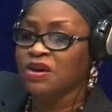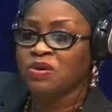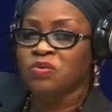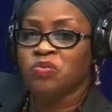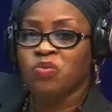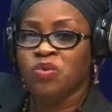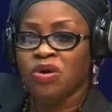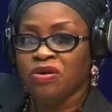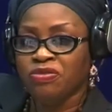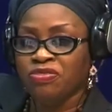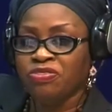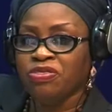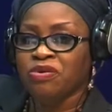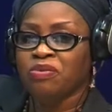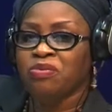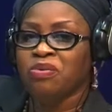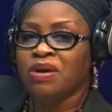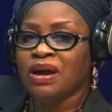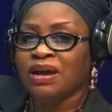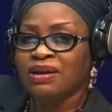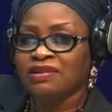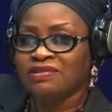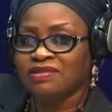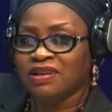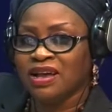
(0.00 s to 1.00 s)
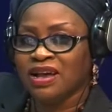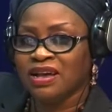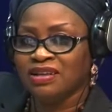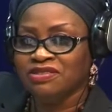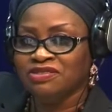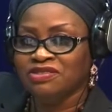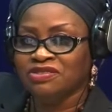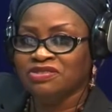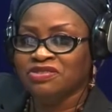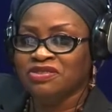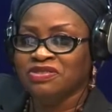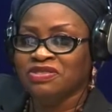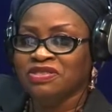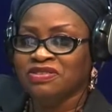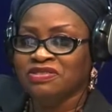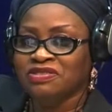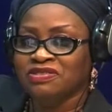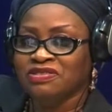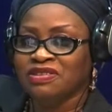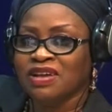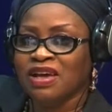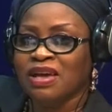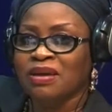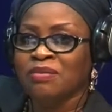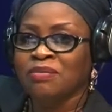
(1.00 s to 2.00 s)
with the right attitude this
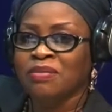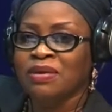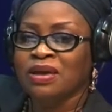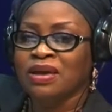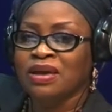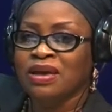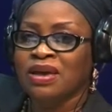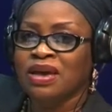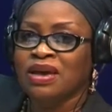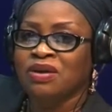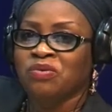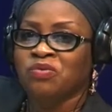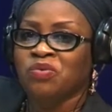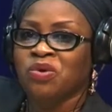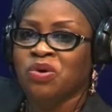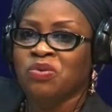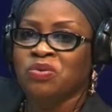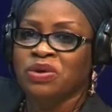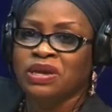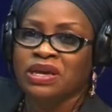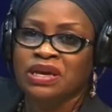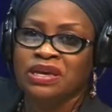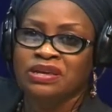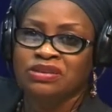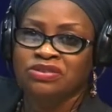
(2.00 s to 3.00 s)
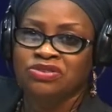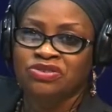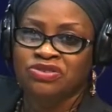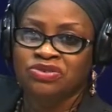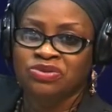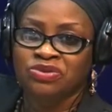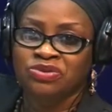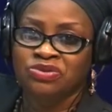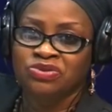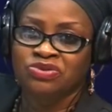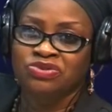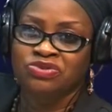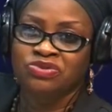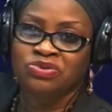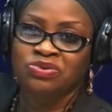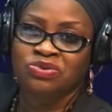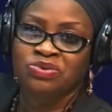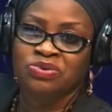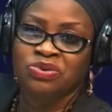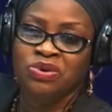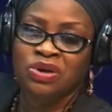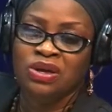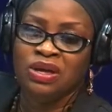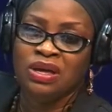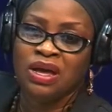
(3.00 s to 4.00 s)
time and what we can do
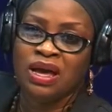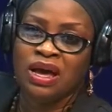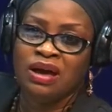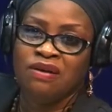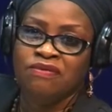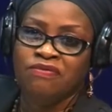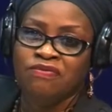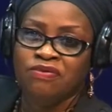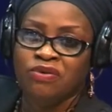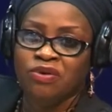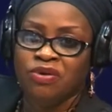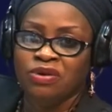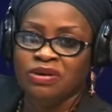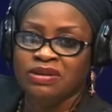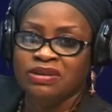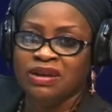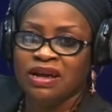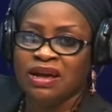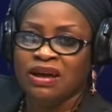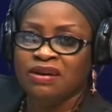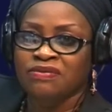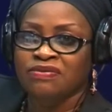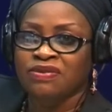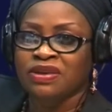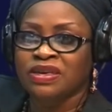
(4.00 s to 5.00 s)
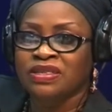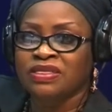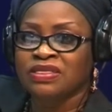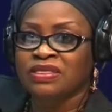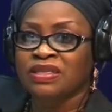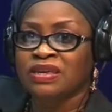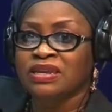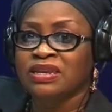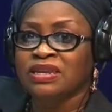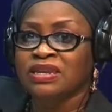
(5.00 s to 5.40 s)
to avoid having the